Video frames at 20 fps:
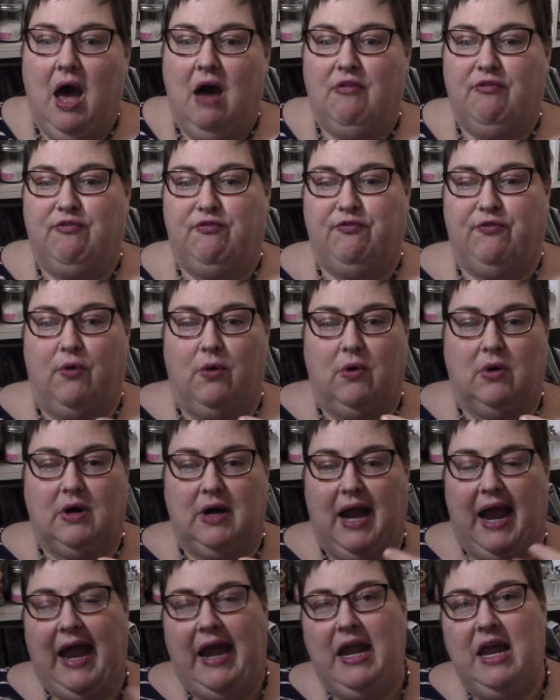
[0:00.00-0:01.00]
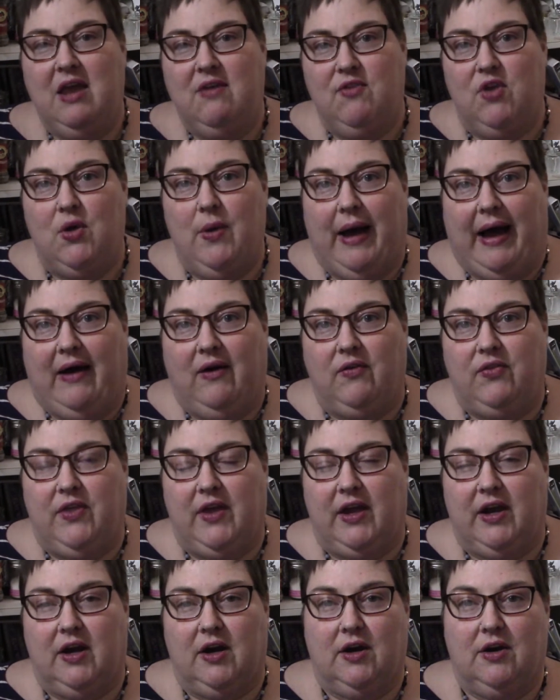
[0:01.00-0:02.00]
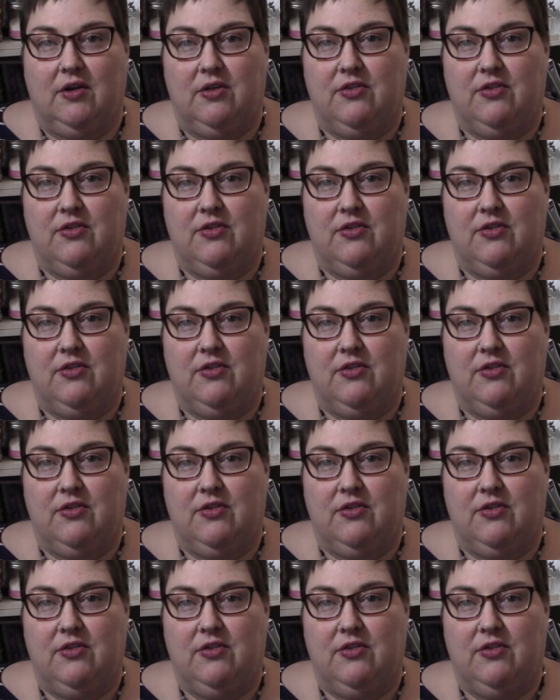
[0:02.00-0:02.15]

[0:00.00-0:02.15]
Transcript: For any of you out there